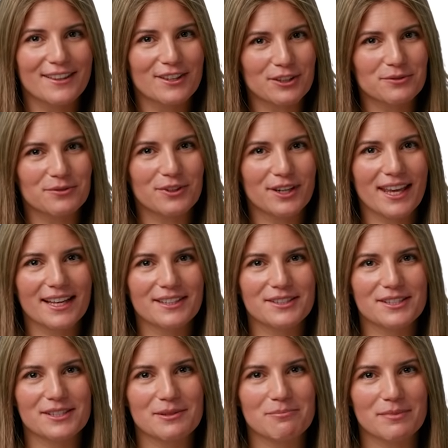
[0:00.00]
Don't forget
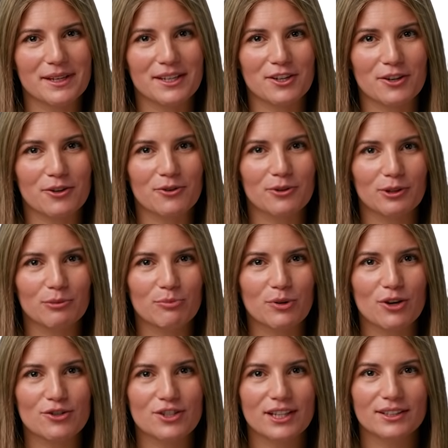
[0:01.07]
to submit your cool
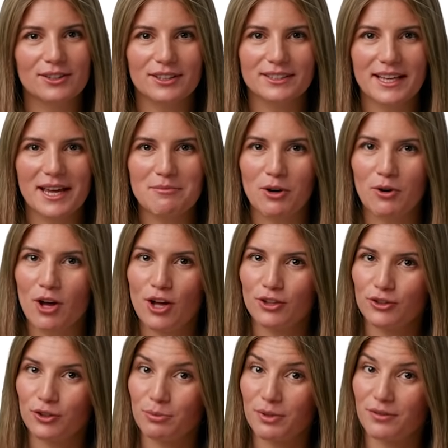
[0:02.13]
project or demo
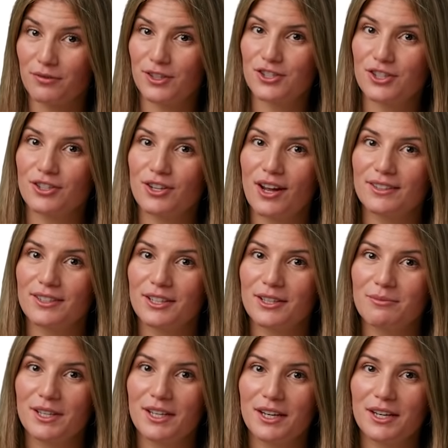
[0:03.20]
to be featured on the
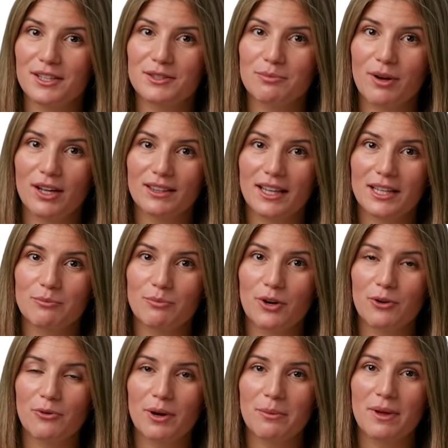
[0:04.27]
Community Spotlight
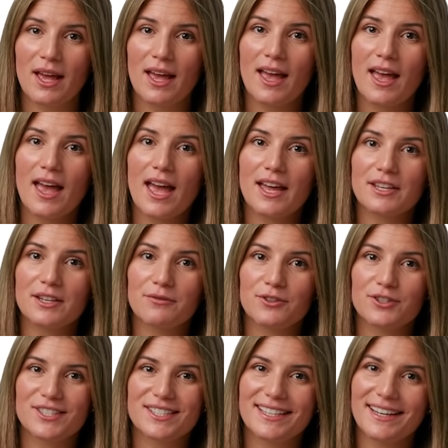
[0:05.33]
program, and if
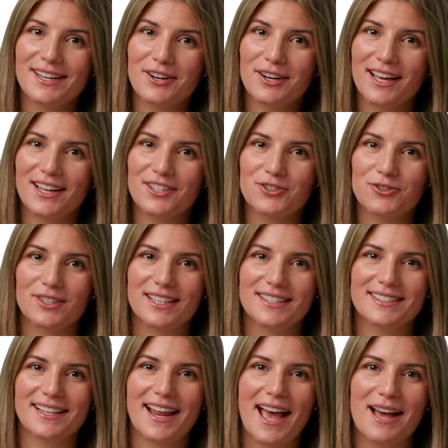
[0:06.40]
your city or country
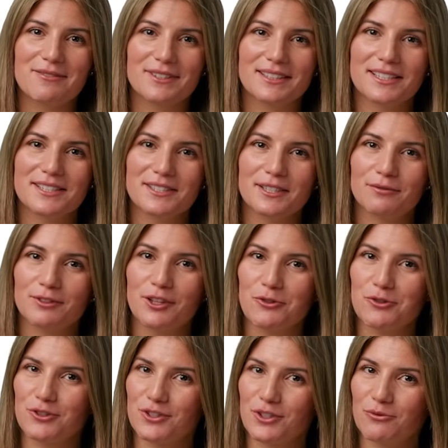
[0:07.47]
doesn't have a TensorFlow
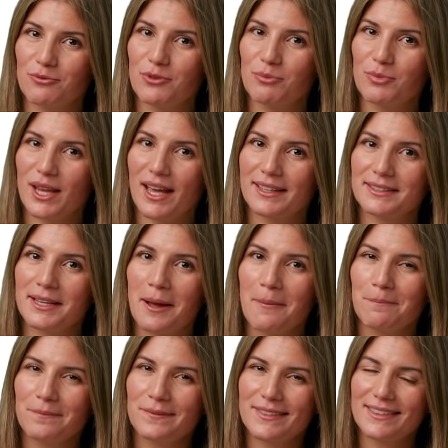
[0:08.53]
user group yet,
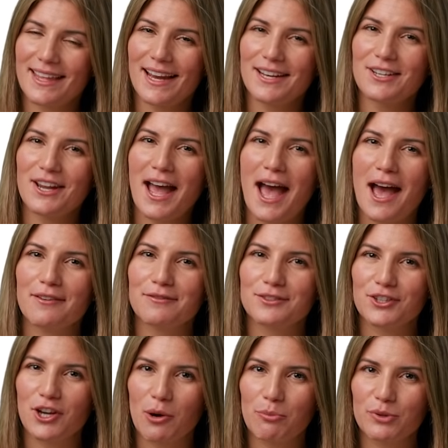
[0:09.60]
then you have
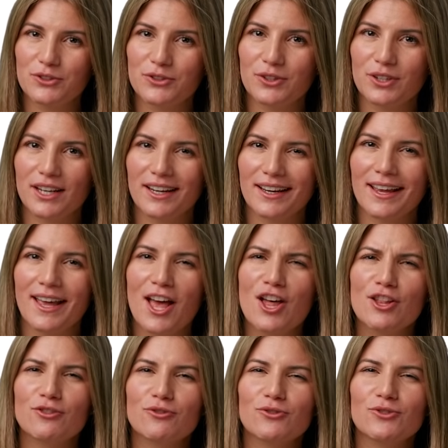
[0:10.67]
the opportunity
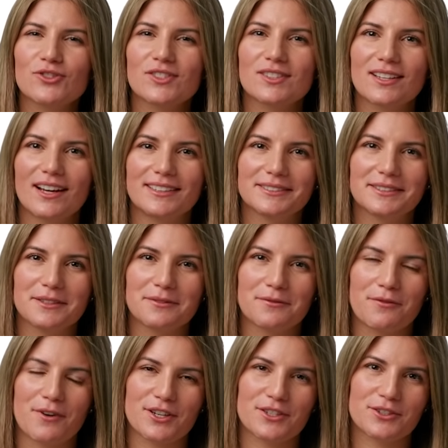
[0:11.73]
to start the
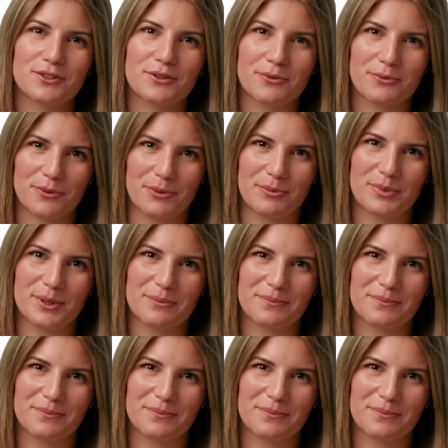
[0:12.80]
first group.